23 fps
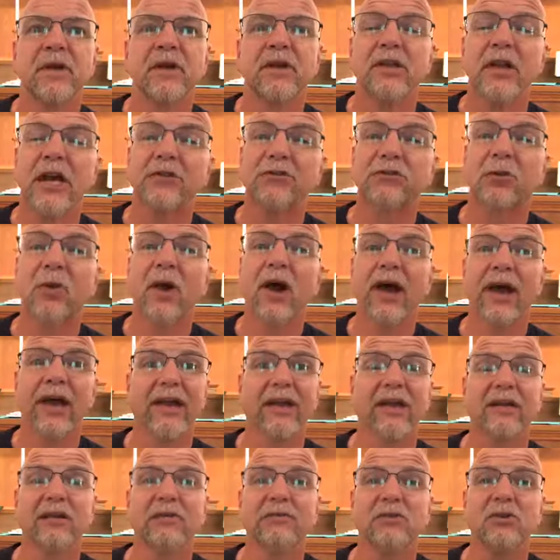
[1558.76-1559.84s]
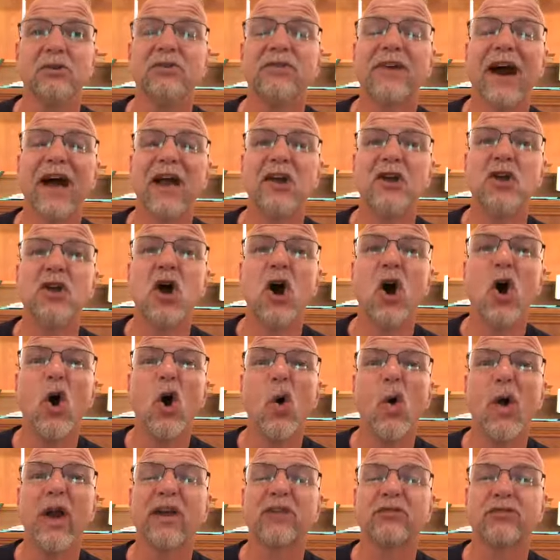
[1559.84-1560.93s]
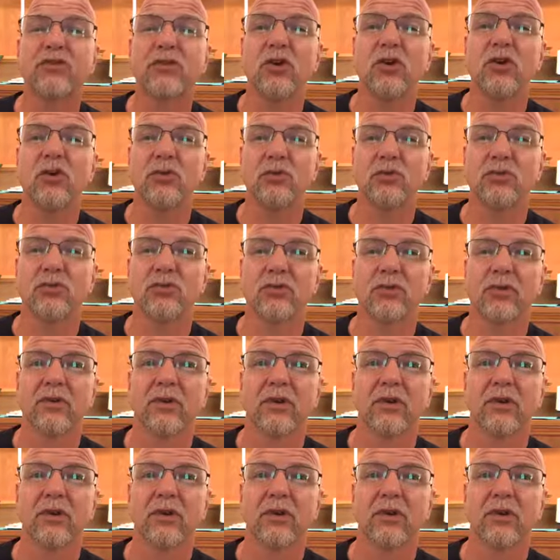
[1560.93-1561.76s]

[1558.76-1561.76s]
That's right. You've got no excuse.